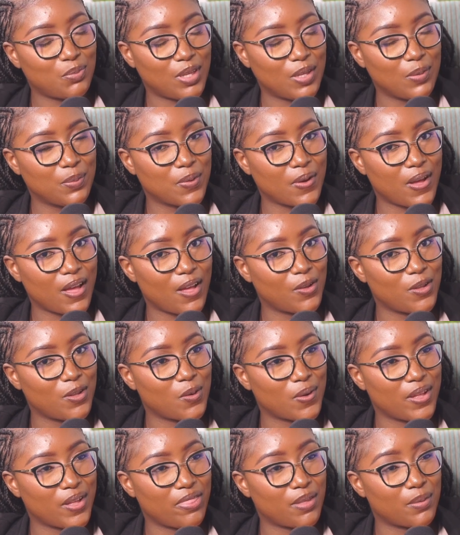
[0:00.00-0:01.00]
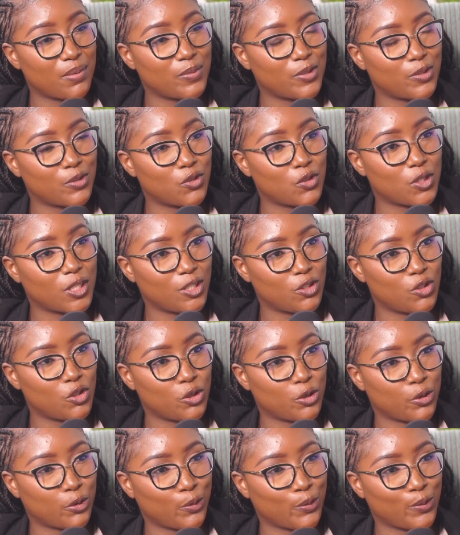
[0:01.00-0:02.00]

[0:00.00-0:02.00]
people how you want them to treat you.